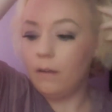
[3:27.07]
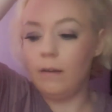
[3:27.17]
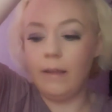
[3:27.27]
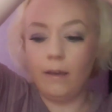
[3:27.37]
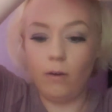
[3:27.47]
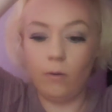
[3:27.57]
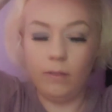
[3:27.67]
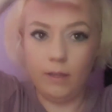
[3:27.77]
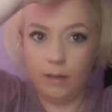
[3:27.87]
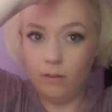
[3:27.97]
Now, the
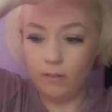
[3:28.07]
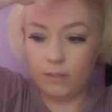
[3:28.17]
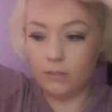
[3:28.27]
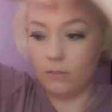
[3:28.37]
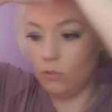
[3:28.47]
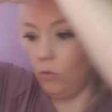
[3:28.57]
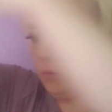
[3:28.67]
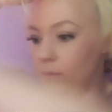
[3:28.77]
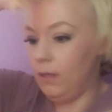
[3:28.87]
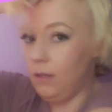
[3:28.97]
hairdresser told
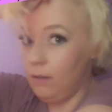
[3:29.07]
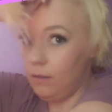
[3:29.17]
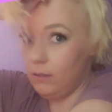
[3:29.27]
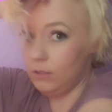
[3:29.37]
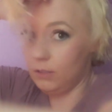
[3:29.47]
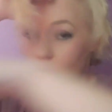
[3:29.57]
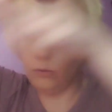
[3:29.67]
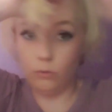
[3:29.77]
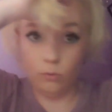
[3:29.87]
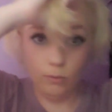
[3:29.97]
me
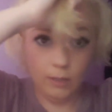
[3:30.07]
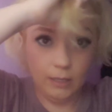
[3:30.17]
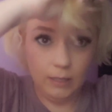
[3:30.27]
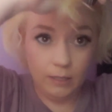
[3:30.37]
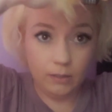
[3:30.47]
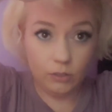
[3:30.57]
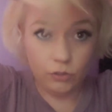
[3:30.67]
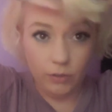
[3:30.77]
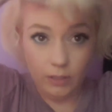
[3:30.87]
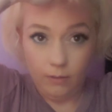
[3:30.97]
the
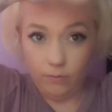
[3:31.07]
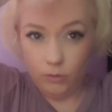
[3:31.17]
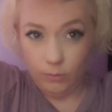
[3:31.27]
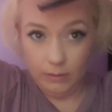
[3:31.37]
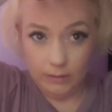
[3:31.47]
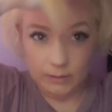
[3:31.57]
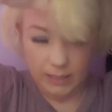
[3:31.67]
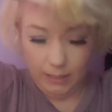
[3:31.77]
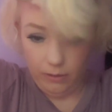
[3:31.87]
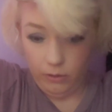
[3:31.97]
trick of doing this
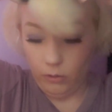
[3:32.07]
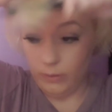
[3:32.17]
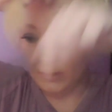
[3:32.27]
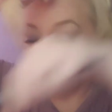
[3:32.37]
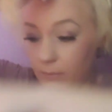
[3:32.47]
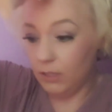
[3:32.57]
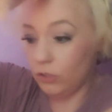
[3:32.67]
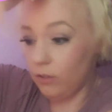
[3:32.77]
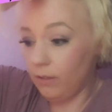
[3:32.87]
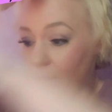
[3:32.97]
hairdo is to make
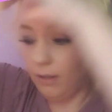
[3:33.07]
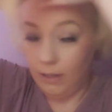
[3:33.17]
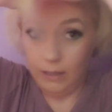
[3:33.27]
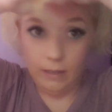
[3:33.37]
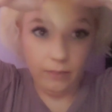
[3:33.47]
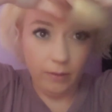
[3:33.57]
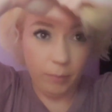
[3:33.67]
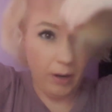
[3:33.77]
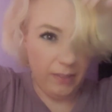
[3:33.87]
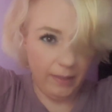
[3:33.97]
sure that the
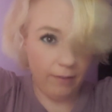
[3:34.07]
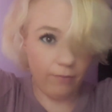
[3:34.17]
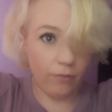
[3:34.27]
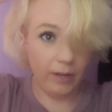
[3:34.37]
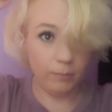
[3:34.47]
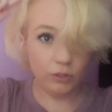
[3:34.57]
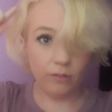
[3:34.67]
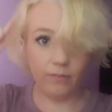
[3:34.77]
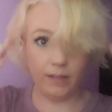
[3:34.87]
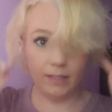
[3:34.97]
part that frames your
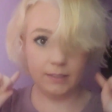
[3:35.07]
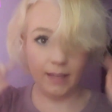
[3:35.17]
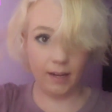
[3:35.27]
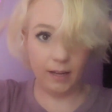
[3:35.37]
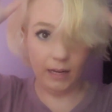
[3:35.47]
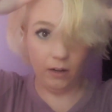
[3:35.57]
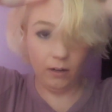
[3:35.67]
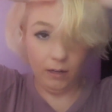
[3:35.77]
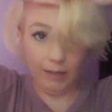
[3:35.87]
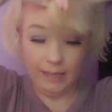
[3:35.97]
face, that hair,
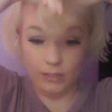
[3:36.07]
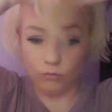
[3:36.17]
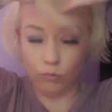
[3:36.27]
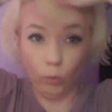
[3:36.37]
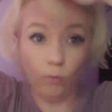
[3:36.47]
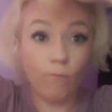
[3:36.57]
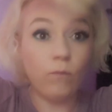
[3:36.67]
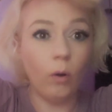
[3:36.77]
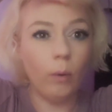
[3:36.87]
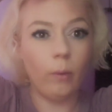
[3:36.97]
gets rolled
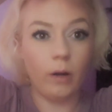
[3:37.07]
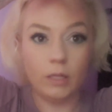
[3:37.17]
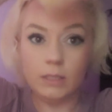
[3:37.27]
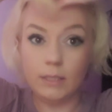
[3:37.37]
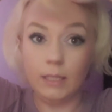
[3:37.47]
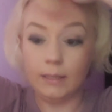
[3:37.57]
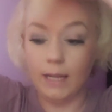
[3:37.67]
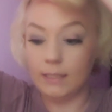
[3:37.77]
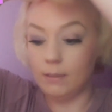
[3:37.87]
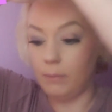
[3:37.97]
forwards. Like,
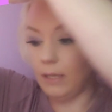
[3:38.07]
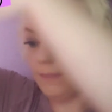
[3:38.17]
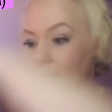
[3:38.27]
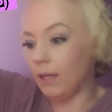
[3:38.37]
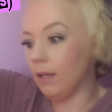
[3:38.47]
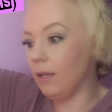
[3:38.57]
that's the big thing.